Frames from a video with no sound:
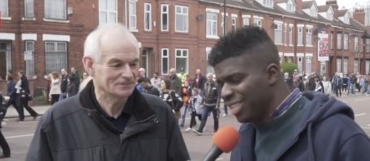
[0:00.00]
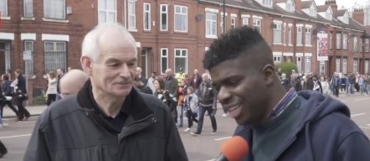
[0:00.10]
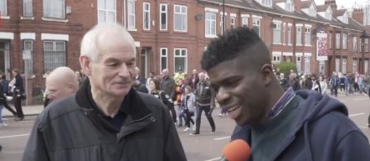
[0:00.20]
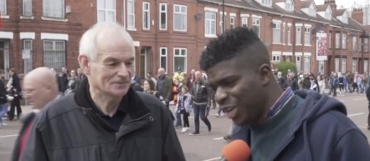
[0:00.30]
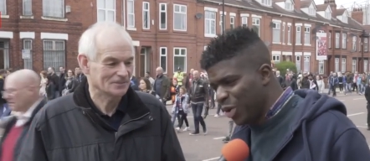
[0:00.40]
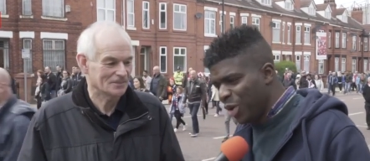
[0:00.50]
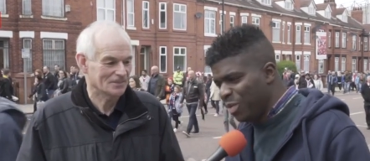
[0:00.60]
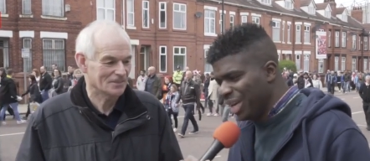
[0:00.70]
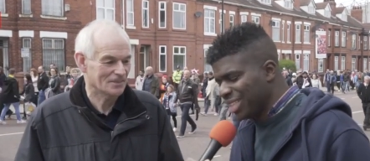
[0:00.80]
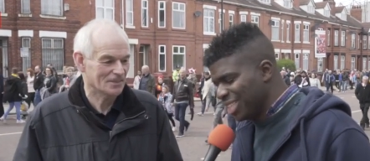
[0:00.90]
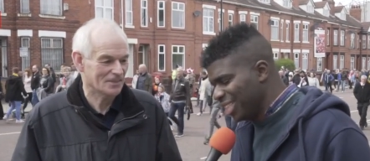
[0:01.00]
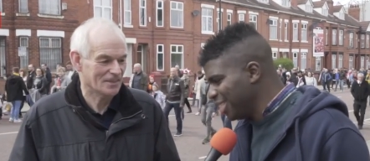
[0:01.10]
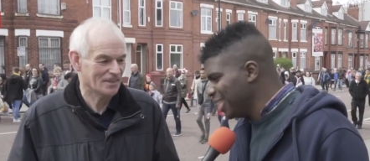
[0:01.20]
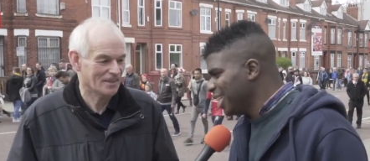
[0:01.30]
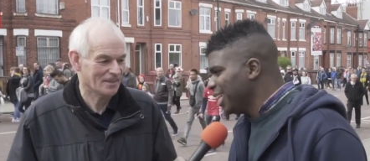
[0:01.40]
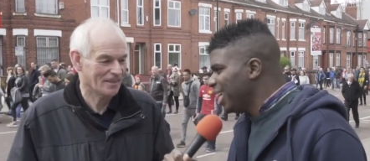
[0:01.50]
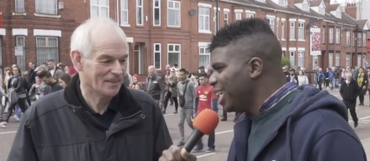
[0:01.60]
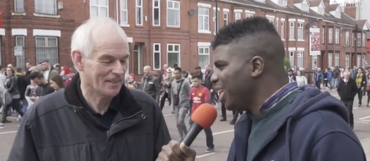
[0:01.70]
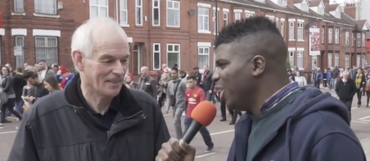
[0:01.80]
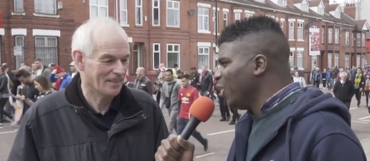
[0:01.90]
Speaker 1: like you know going back to
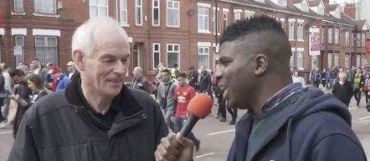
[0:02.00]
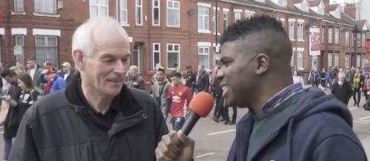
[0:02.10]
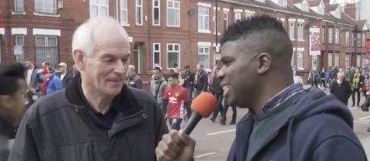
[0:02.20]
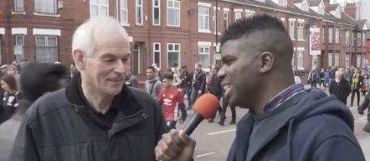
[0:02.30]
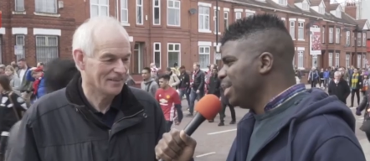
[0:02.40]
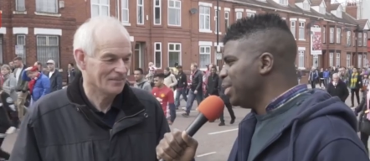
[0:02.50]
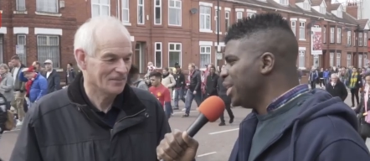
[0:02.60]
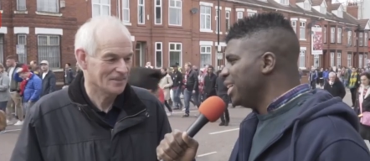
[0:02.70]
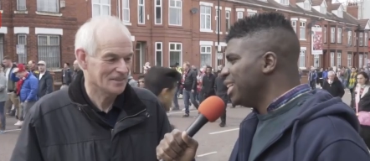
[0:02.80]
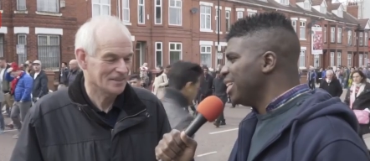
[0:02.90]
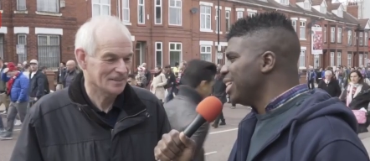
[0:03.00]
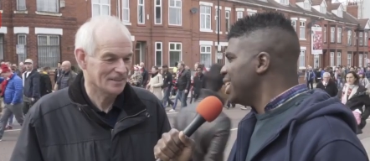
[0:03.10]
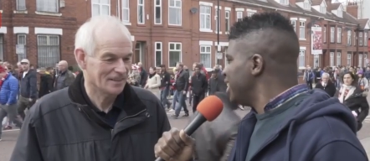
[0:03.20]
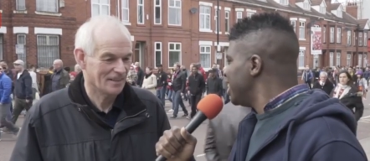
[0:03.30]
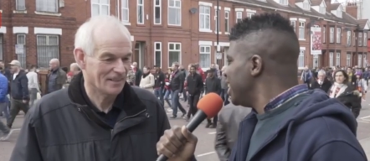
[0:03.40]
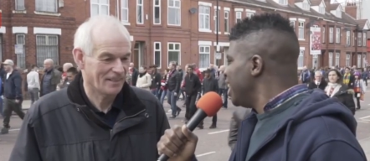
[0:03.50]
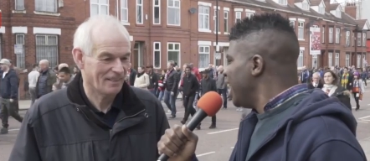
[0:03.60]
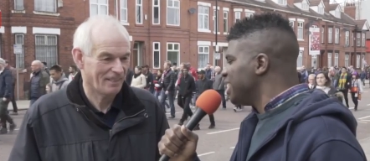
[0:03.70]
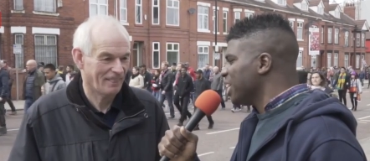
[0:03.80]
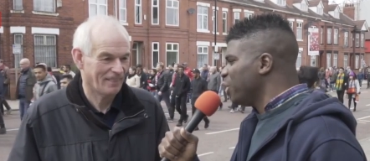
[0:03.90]
you know last year, but
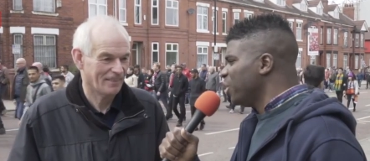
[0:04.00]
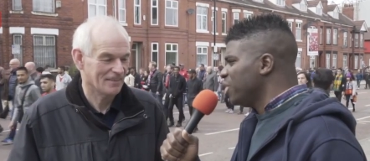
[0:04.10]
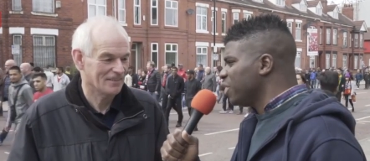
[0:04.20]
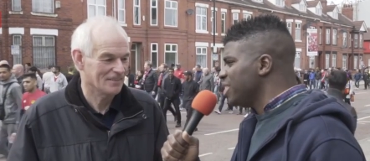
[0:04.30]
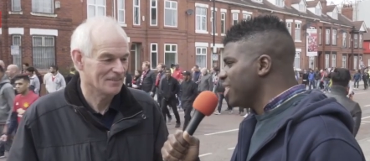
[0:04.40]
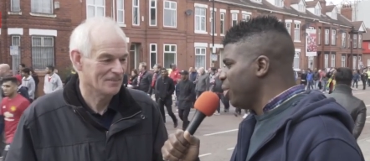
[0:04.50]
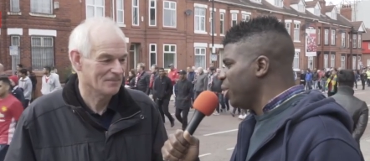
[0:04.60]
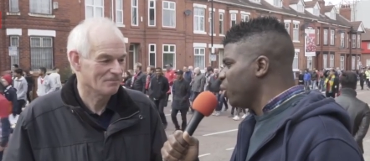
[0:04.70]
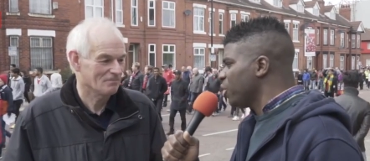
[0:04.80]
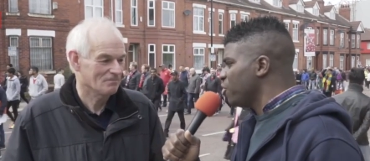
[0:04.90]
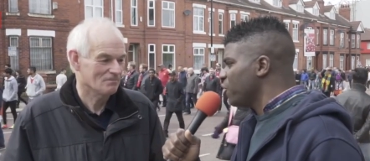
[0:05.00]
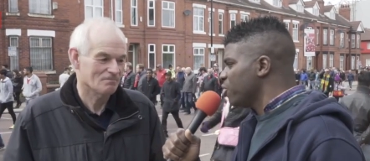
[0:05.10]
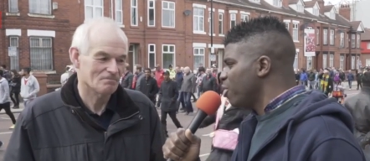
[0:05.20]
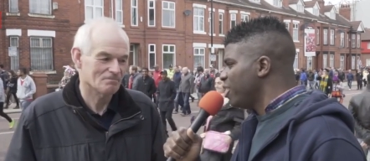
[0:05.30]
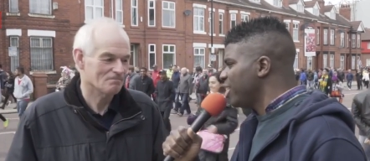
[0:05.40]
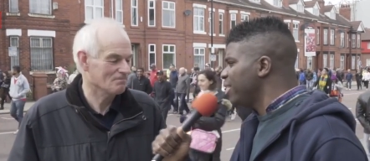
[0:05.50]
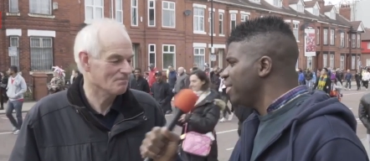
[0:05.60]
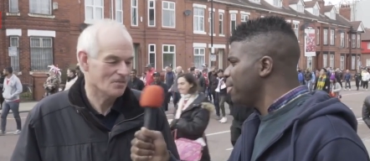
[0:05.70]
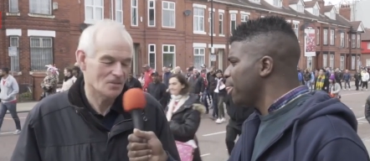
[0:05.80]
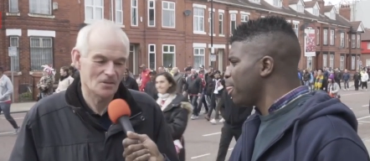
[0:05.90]
is it good enough considering all the draws that we've had?
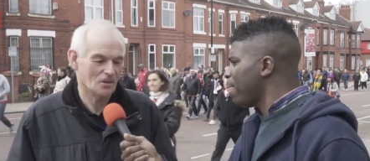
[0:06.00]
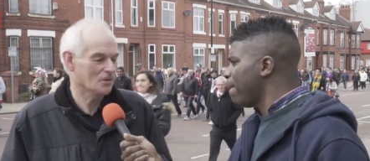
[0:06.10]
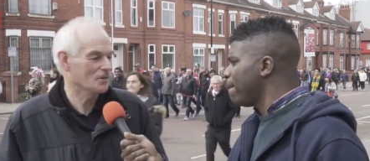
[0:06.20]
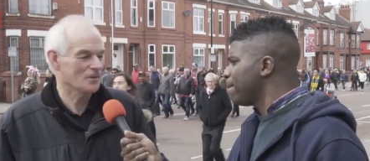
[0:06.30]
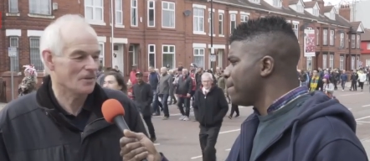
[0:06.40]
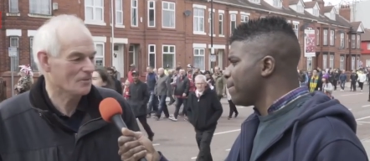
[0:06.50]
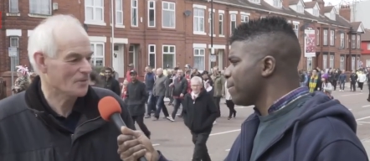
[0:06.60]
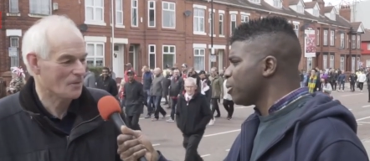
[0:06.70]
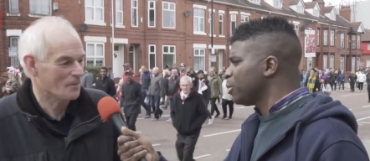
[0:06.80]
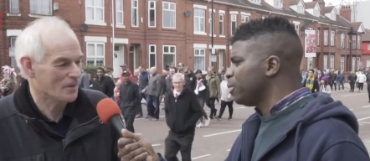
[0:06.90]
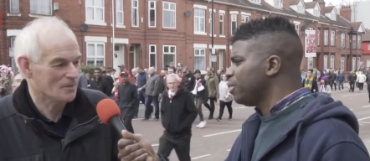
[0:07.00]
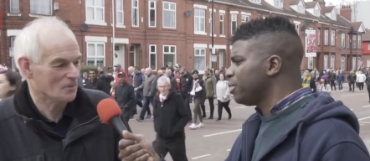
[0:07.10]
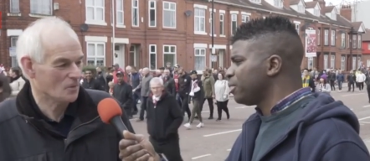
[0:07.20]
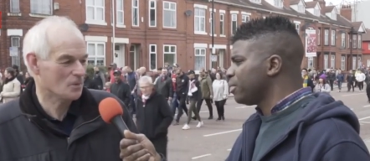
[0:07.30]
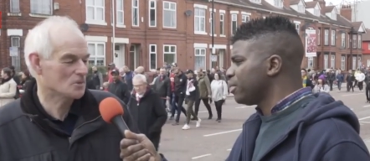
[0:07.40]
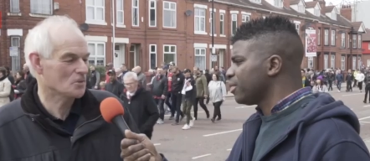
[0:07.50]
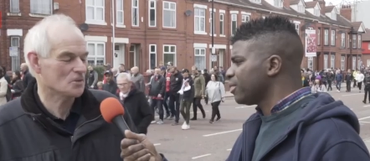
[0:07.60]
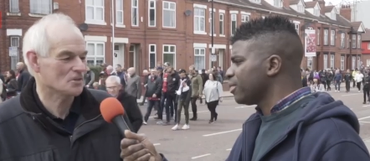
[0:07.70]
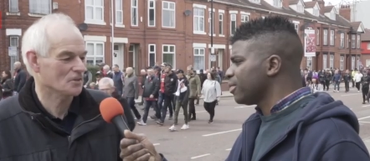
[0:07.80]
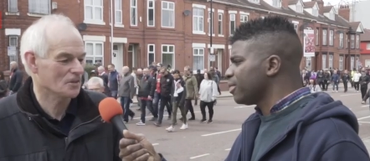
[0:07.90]
Speaker 2: Not good enough. No, I don't know what
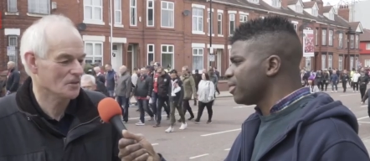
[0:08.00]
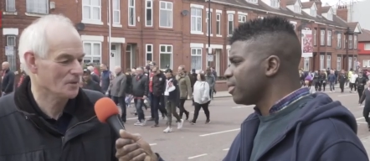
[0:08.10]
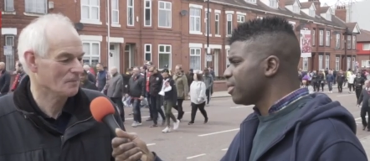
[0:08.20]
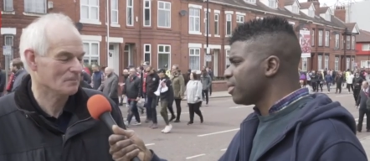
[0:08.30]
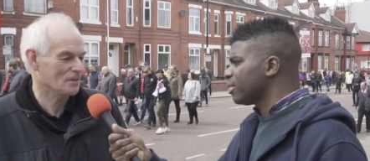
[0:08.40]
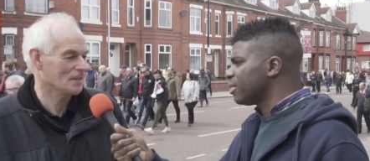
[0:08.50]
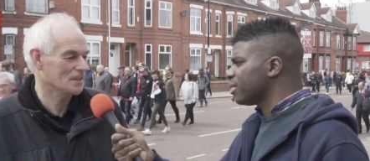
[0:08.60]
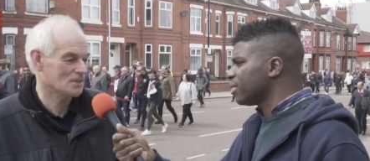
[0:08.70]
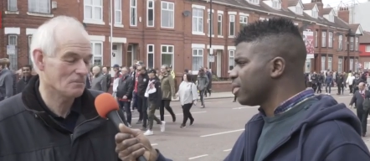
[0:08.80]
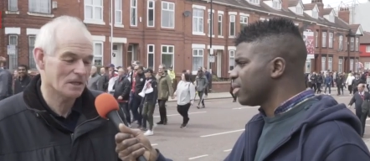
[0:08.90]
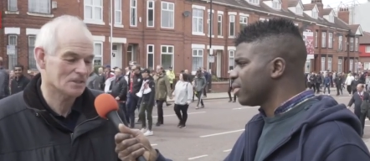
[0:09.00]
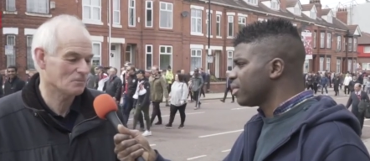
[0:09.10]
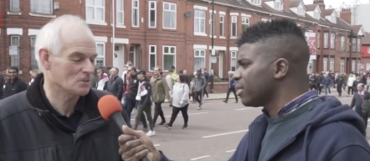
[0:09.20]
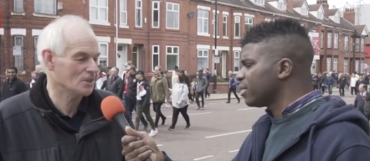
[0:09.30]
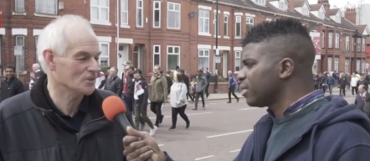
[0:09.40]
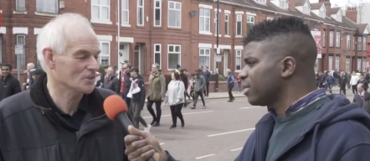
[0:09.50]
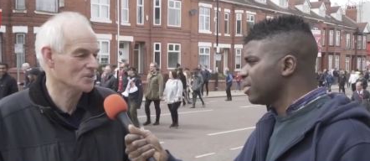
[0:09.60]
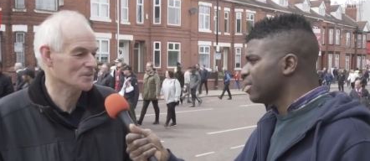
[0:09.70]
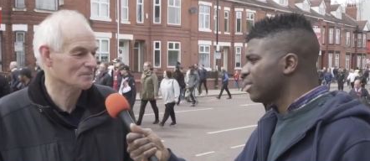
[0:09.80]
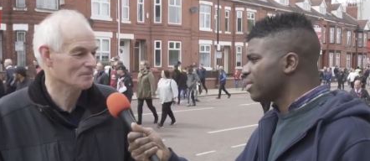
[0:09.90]
Jose's going to do. He needs to make some
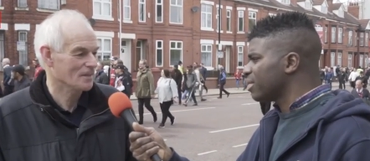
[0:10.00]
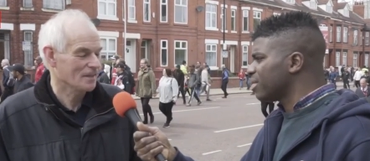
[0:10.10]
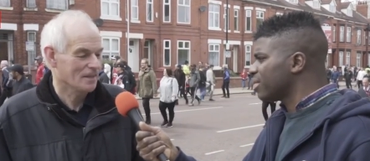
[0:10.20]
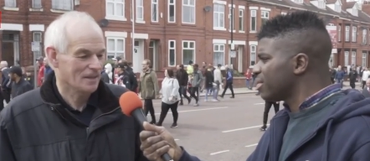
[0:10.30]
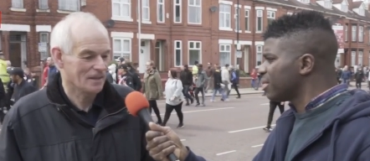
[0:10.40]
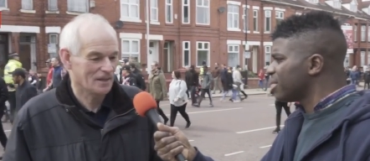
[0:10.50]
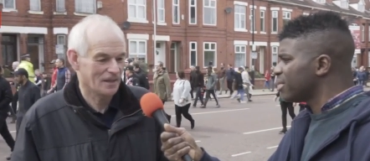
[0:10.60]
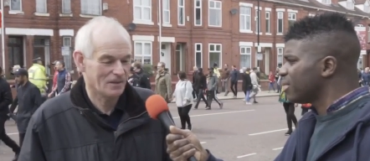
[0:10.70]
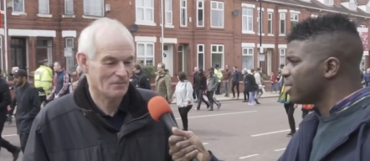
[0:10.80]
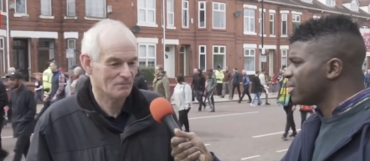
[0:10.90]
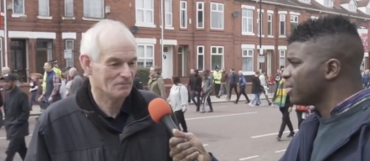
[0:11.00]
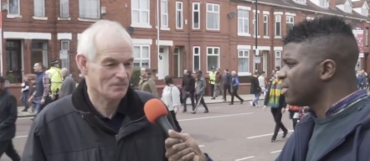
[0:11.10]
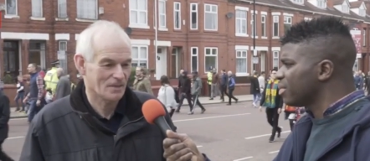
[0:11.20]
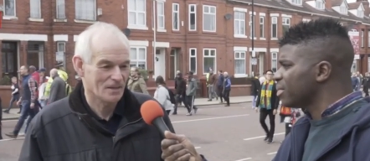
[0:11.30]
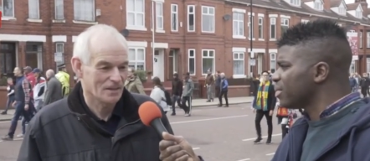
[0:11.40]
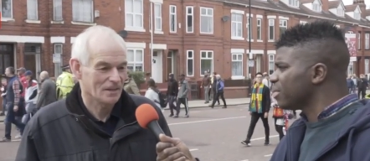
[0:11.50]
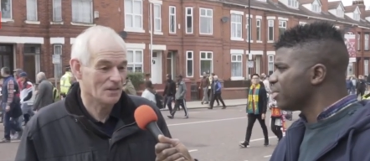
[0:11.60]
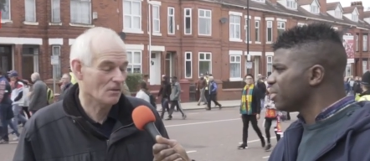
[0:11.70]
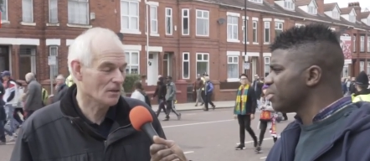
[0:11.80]
changes. Um, the young